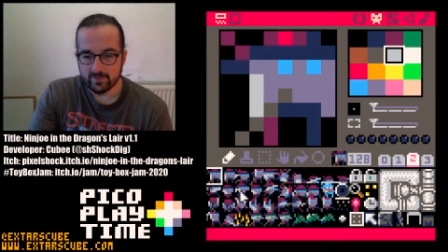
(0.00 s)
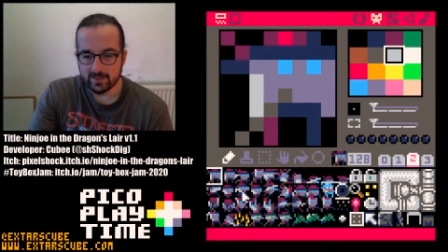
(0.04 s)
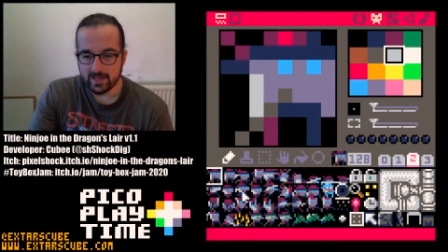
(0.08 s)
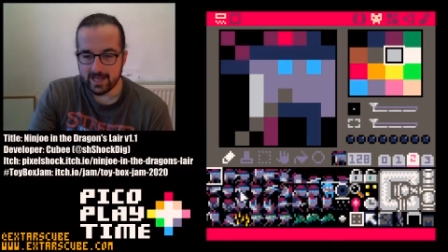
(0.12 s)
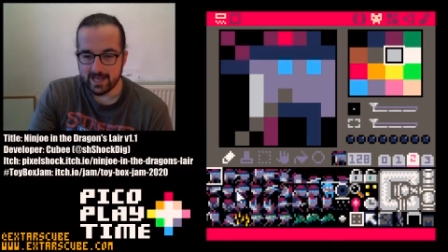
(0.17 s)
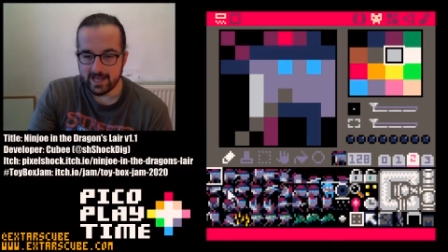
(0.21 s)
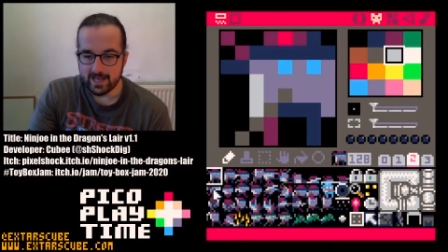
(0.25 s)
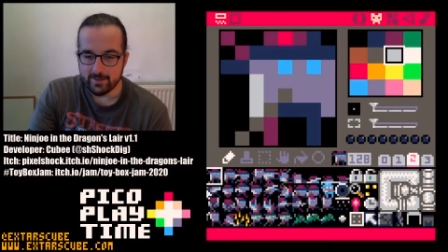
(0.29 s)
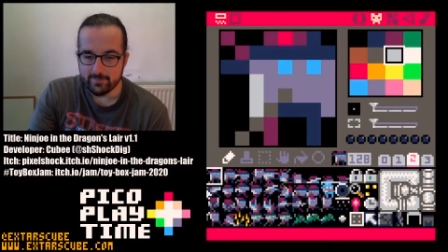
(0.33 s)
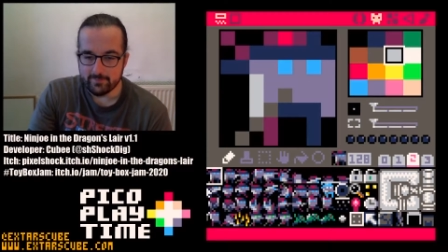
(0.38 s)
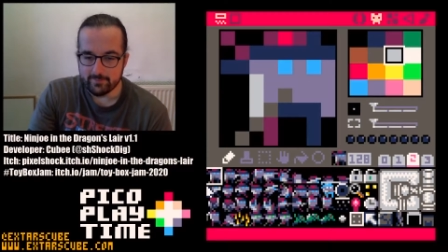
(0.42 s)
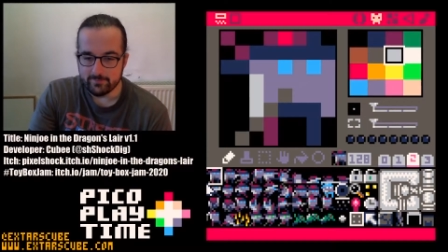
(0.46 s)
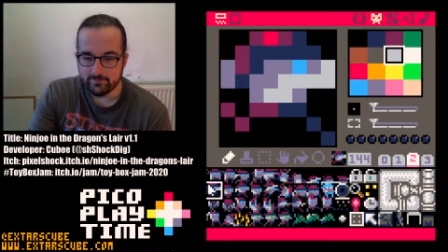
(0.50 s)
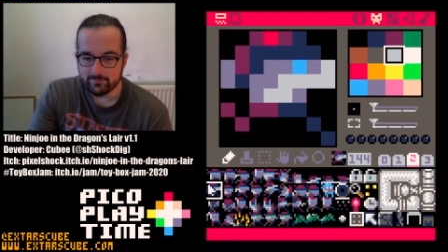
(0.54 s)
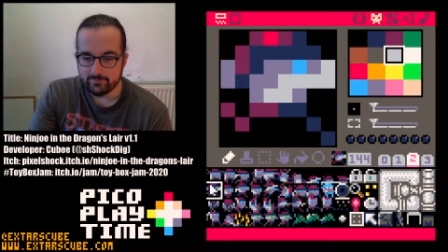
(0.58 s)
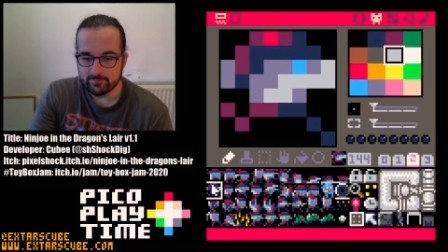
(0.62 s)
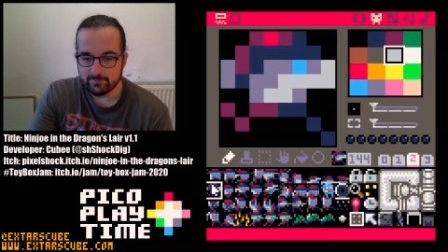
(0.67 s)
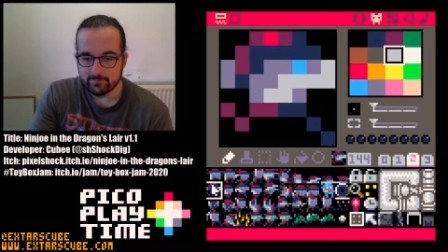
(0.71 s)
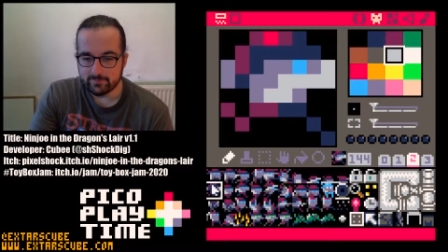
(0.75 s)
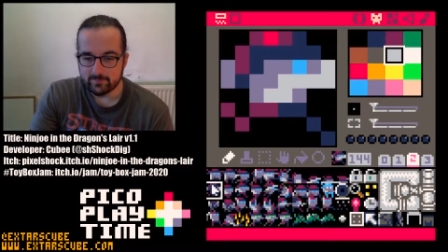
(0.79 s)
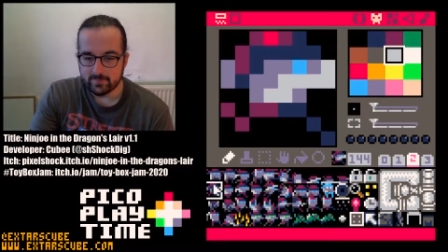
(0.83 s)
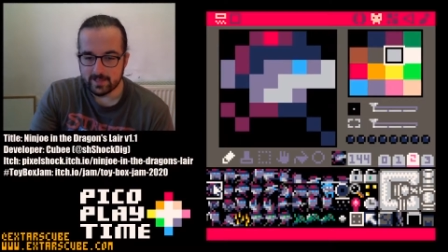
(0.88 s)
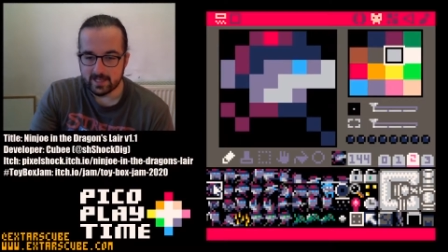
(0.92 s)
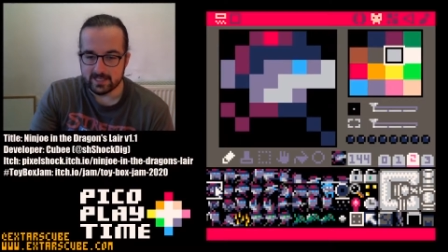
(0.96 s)
And
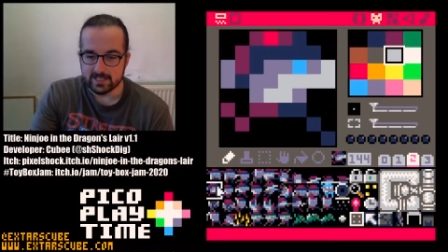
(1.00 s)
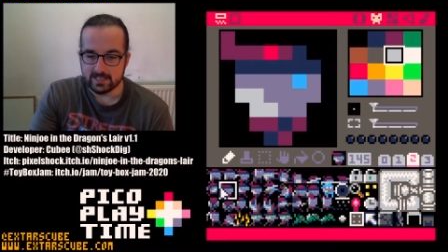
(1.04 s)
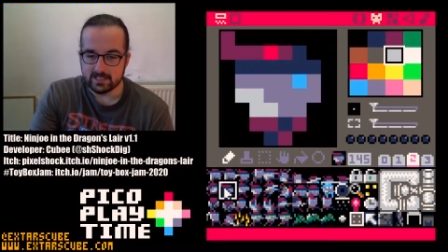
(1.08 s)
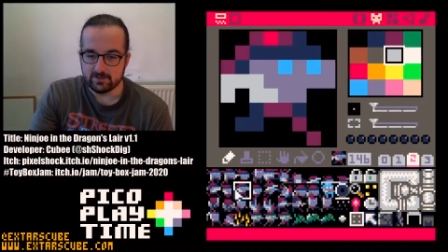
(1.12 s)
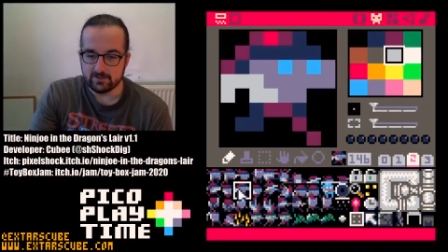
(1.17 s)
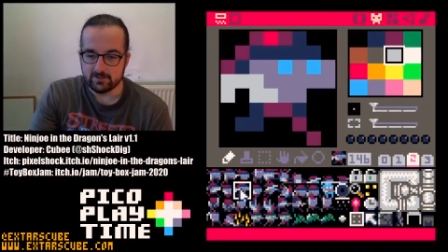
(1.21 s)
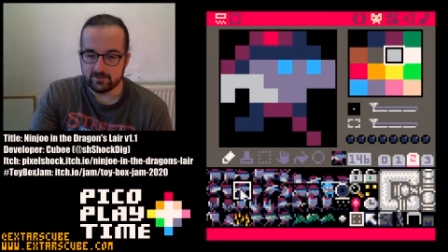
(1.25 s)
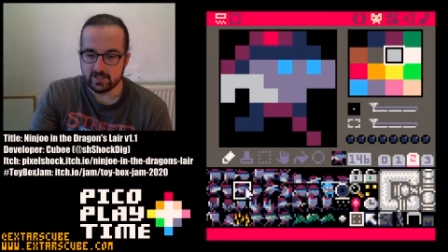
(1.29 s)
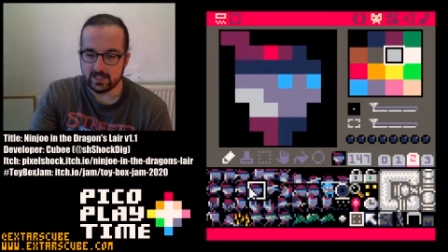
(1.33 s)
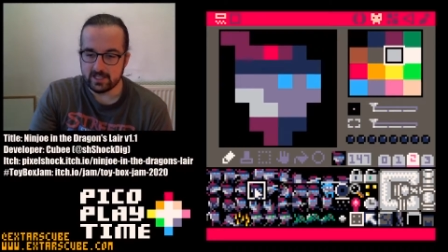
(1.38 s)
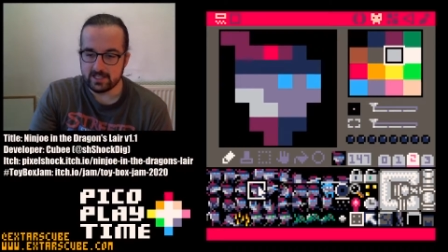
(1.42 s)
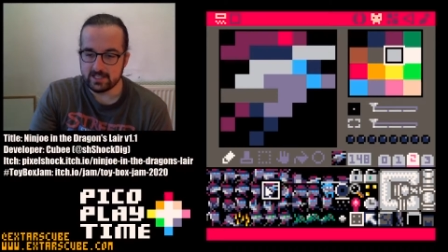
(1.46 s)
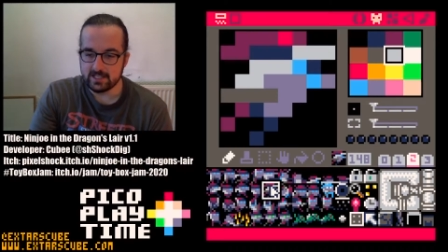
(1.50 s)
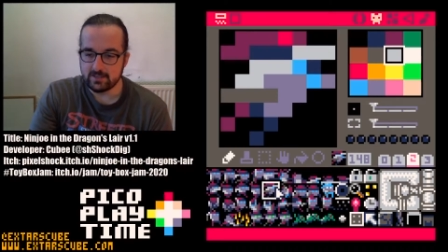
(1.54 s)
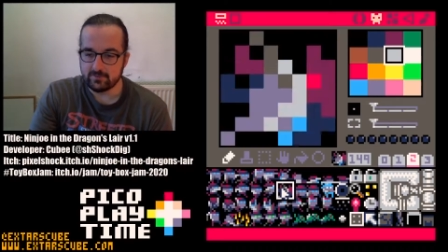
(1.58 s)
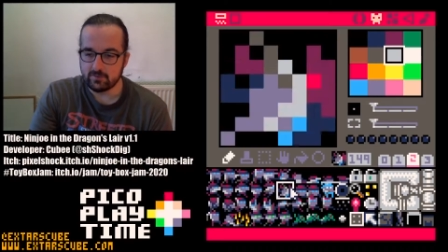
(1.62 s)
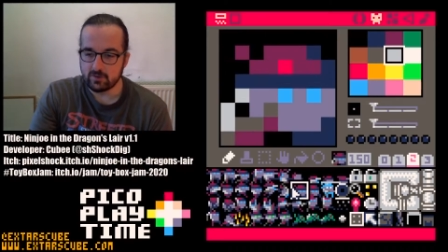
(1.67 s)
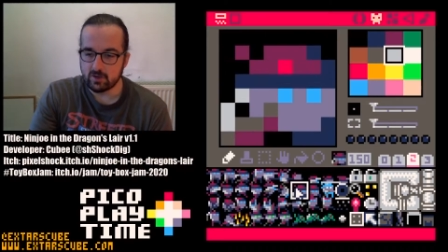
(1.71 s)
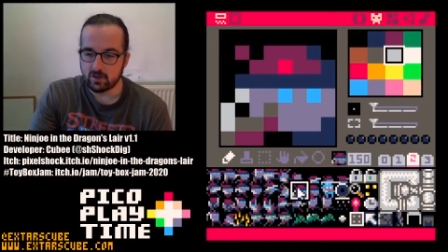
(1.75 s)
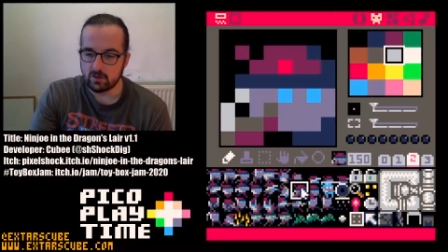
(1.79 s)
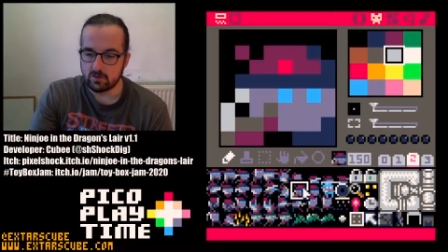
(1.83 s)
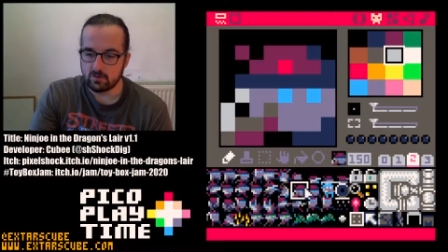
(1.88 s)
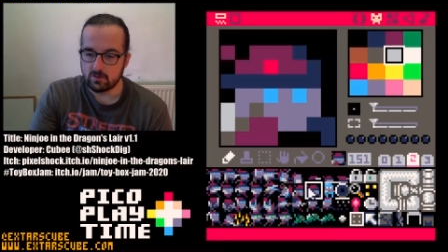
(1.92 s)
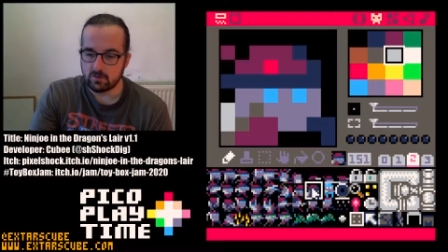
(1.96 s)
you can see you've
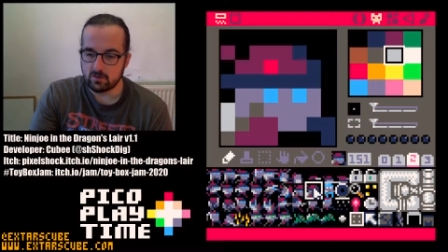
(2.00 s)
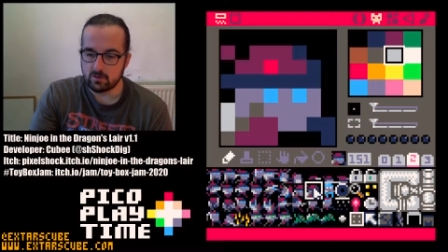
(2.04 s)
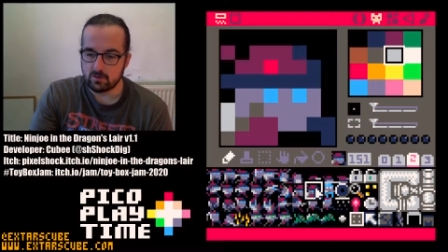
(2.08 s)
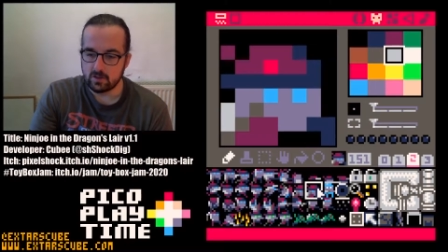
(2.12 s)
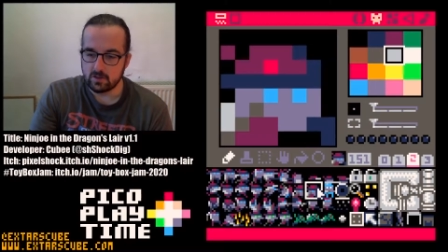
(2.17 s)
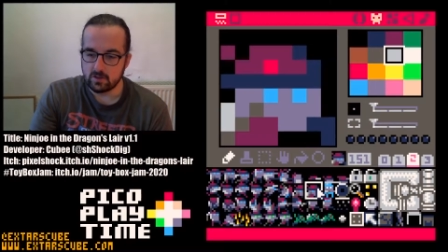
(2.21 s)
got